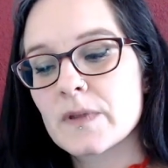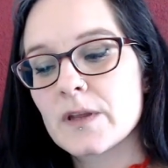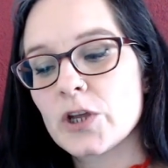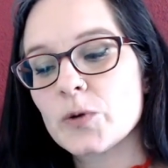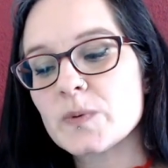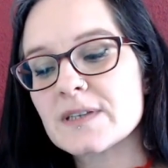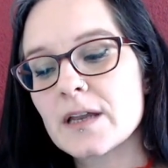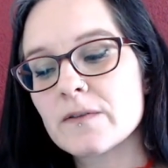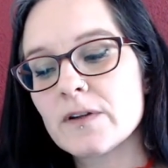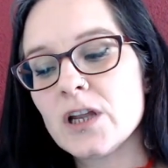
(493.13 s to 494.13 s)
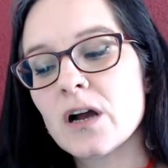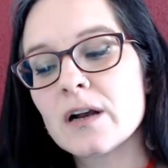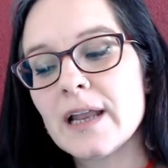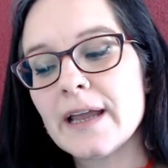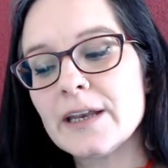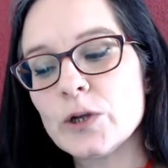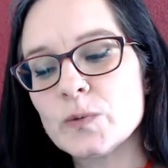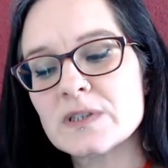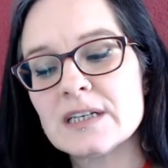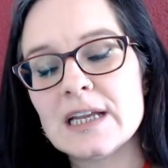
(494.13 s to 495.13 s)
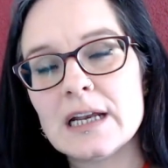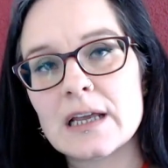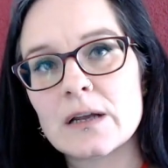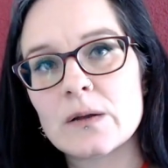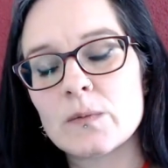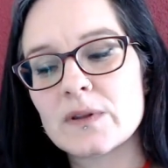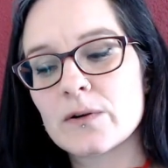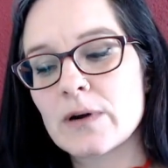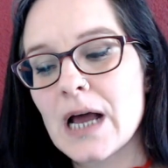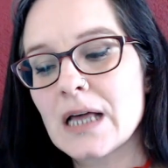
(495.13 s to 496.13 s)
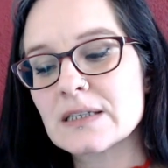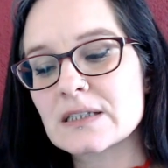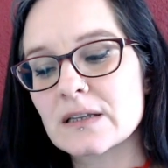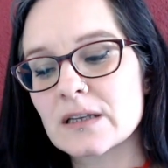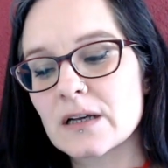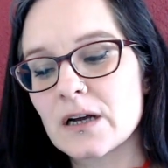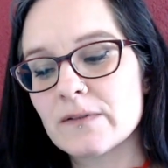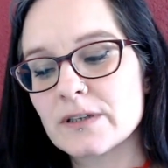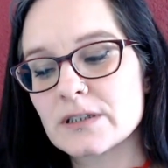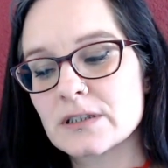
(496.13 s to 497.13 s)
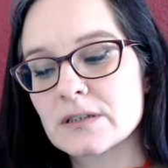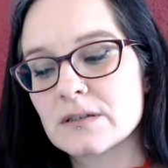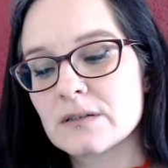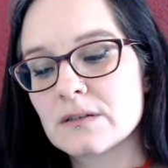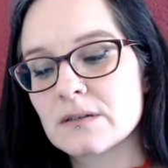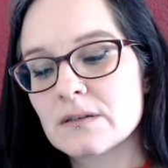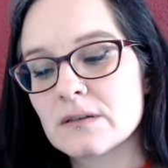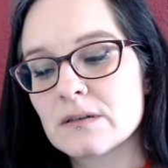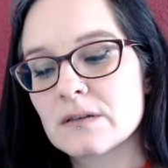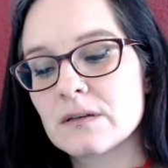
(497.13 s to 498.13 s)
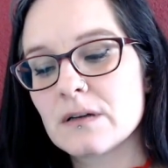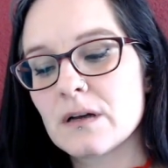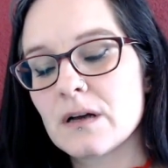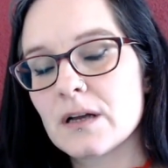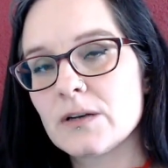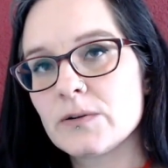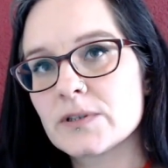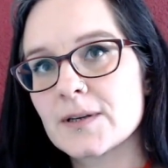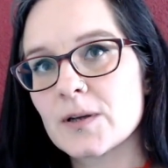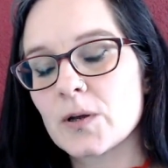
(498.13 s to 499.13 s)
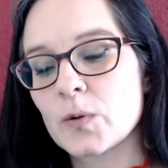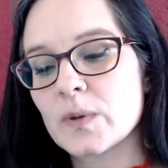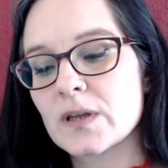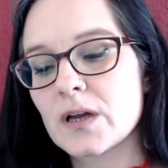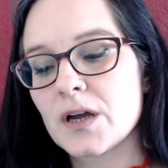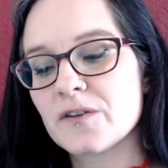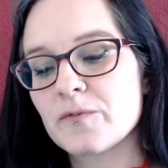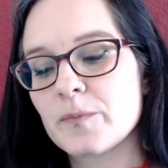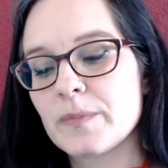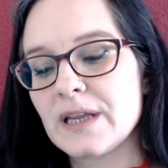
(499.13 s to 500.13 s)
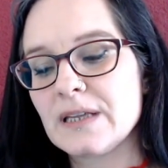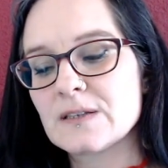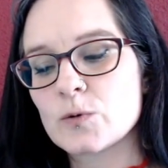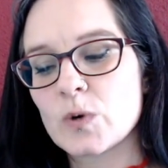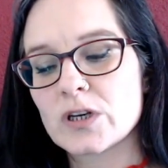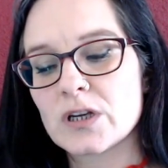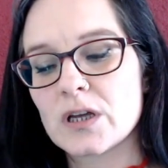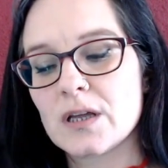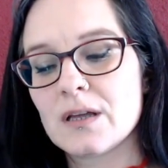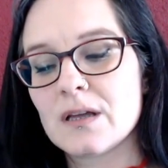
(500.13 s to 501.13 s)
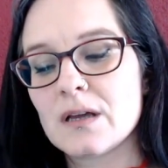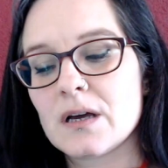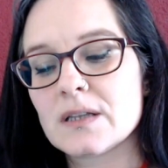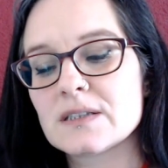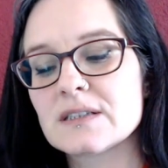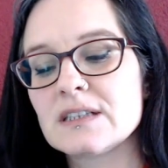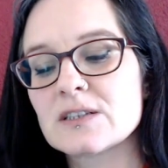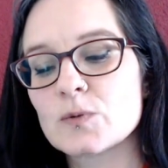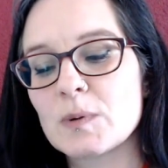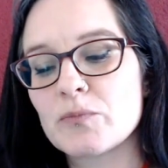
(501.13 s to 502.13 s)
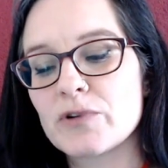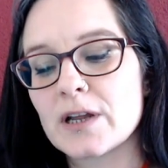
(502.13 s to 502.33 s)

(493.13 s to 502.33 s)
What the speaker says: It was that of a young lady who was kneeling with her hands under the coverlet. I looked at her with a kind of pleased wonder and ceased whimpering.